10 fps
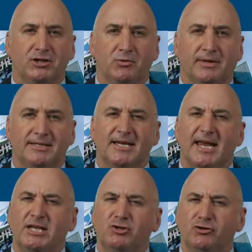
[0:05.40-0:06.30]
you with this
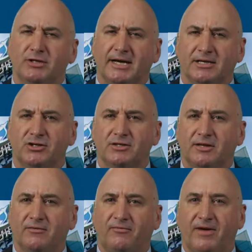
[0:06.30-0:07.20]
introduction to
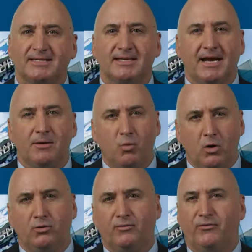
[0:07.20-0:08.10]
the fascinating
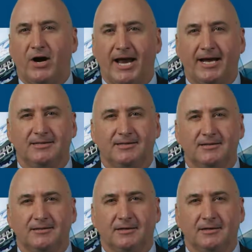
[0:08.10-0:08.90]
world of finance.